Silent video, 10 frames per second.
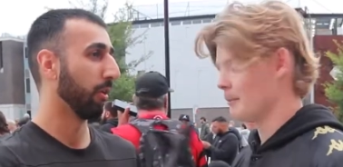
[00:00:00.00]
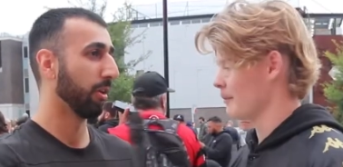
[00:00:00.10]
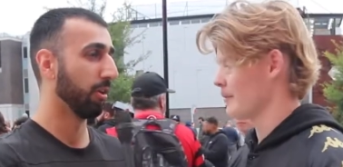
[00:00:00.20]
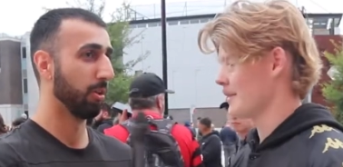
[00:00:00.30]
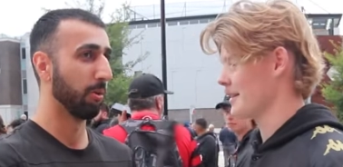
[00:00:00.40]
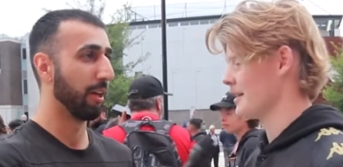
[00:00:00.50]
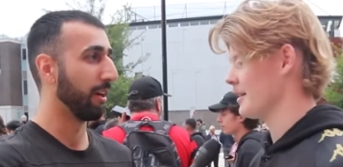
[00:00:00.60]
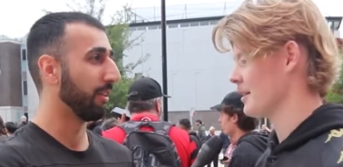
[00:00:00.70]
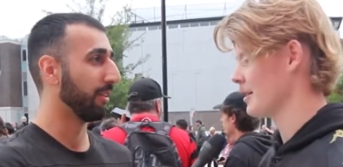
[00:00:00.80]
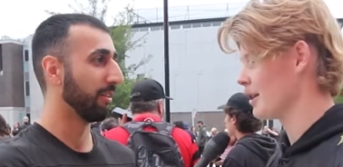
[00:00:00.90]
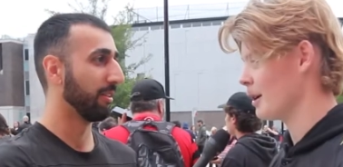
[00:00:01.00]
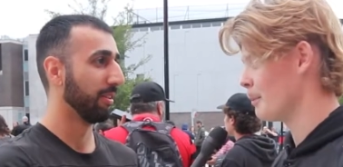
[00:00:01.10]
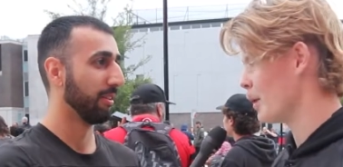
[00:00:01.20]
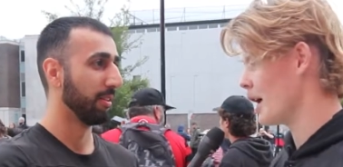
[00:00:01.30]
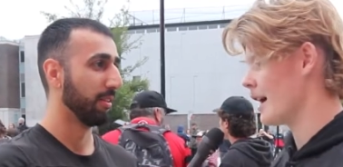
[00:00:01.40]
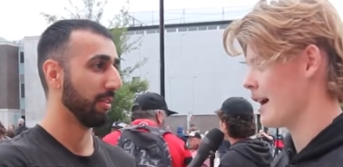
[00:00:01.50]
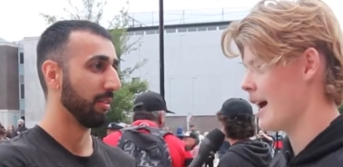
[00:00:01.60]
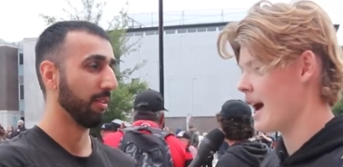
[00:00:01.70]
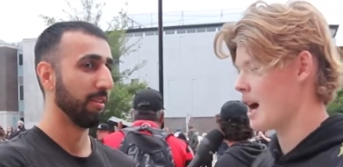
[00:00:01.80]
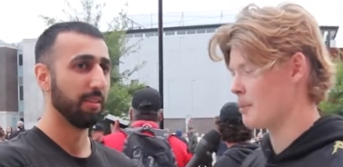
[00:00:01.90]
Speaker 1: What are you going to do with that? buy a
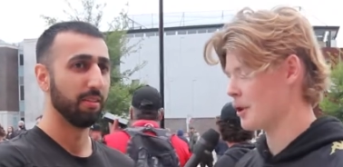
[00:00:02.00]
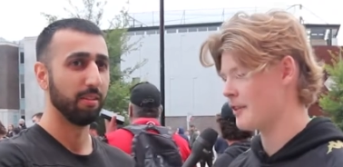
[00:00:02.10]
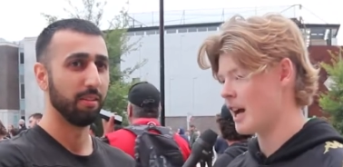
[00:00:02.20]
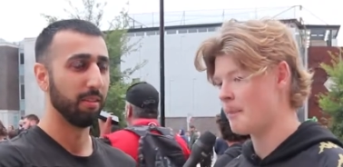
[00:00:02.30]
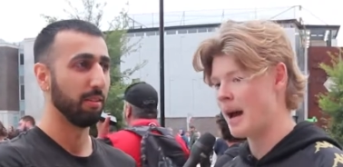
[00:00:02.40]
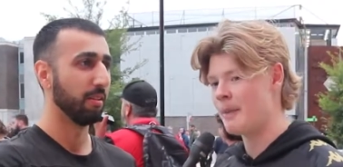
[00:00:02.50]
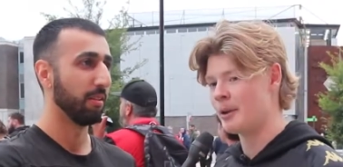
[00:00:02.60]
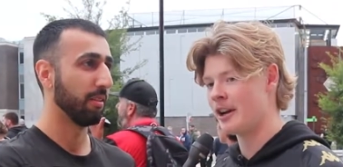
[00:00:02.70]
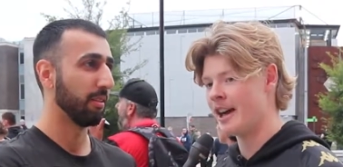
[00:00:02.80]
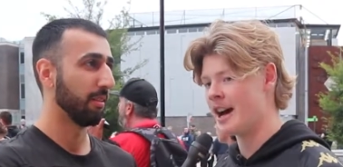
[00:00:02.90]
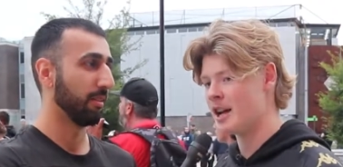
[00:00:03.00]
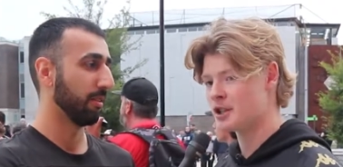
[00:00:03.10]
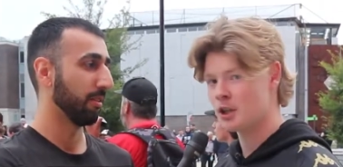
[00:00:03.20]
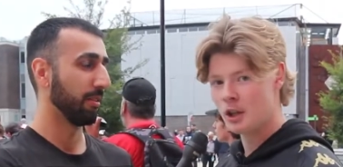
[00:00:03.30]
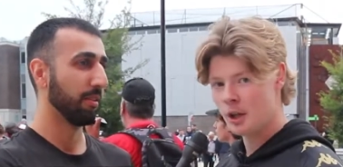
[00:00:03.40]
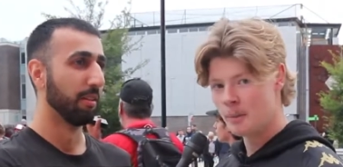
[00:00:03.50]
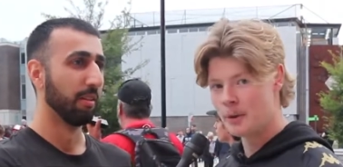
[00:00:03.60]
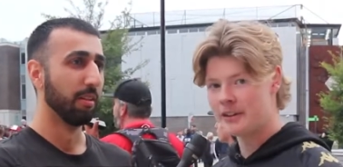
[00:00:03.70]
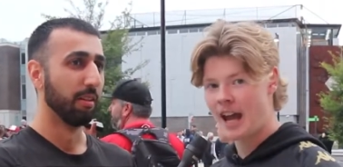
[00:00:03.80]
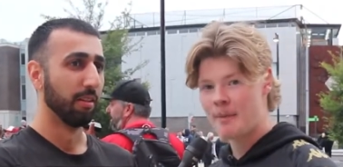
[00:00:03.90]
house, put a down payment on a house,
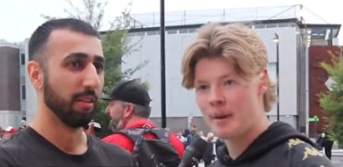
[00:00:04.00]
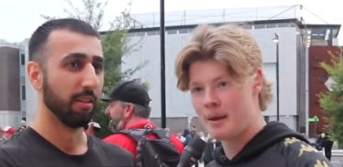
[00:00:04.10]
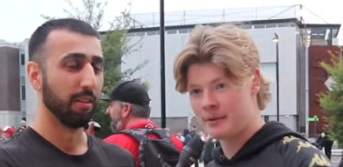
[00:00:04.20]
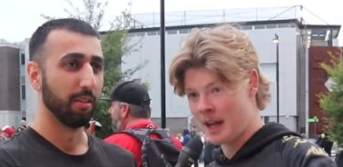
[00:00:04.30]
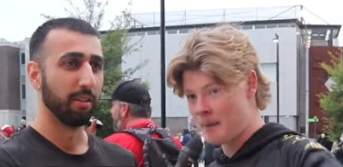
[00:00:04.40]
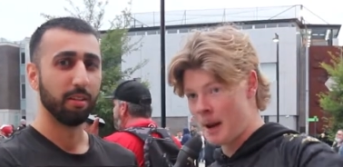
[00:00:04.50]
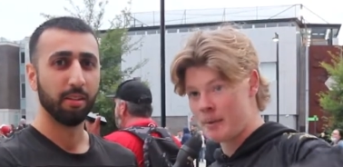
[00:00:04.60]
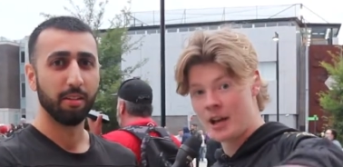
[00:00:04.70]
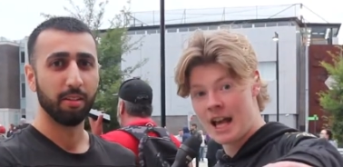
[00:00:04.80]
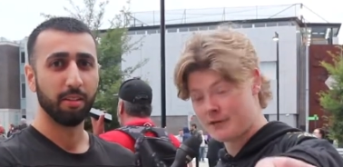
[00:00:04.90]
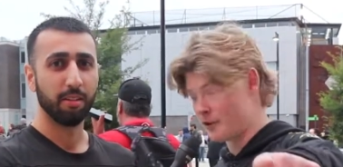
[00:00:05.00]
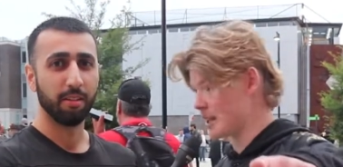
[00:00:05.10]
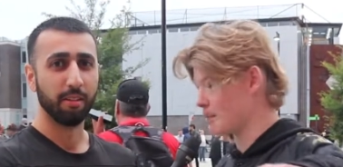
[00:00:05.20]
put a day pa down payment on a house for this